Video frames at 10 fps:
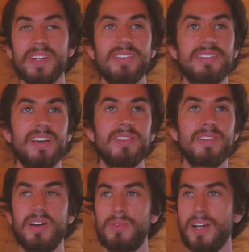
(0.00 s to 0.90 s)
It sounds
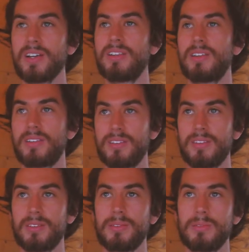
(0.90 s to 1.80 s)
uh, reckless,
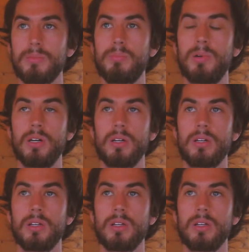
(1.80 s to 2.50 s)
but.